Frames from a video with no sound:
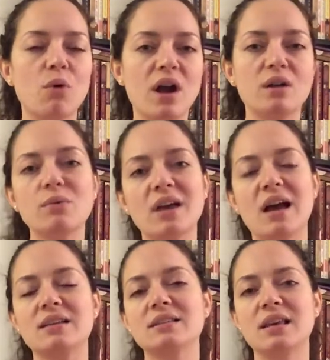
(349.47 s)
Why aren't we
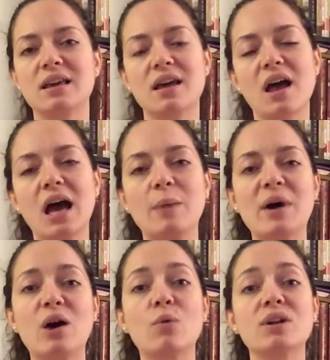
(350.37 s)
asking
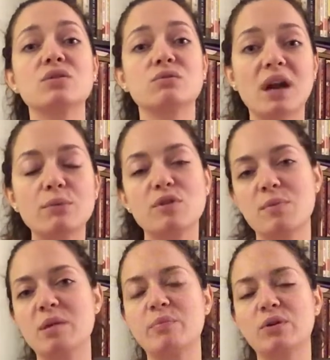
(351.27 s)
about what is right with
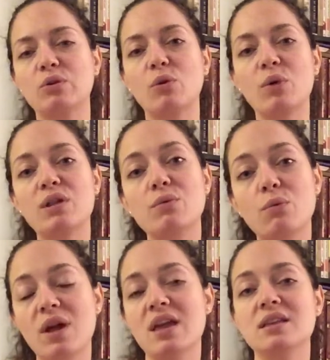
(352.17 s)
people, or what are the
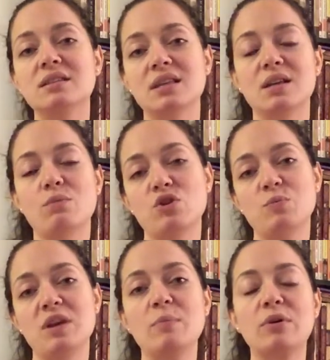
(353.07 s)
ways in
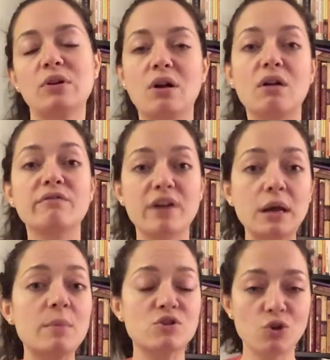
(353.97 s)
which people are
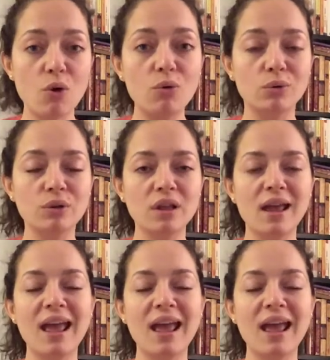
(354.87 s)
very much whole,